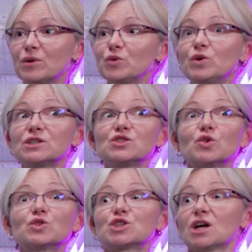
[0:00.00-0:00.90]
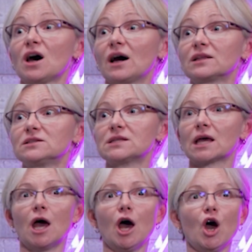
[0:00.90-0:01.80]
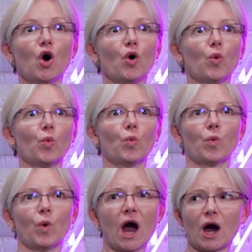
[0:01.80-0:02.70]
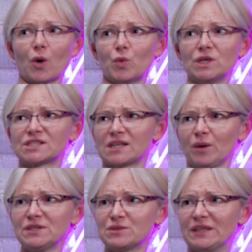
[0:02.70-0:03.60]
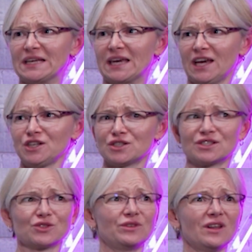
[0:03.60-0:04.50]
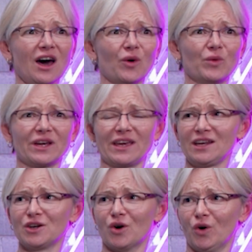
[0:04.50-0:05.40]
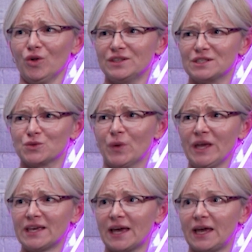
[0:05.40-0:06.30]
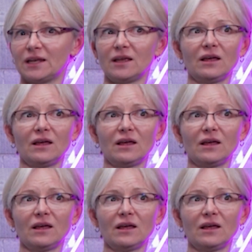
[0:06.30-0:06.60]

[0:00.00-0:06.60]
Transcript: But we're so shocked. It's like, wow, we stopped this medication, so now we're getting all this weight gain.